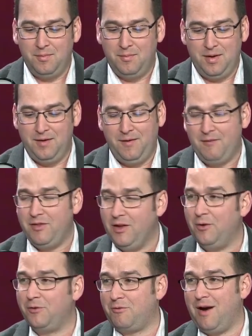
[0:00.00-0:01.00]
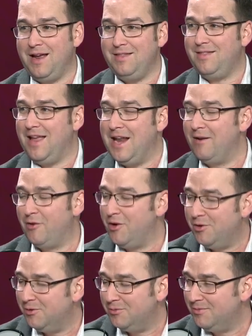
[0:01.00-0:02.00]
if everything goes right, they never
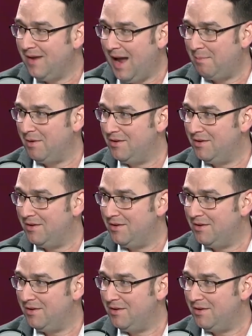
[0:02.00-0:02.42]
knew happened.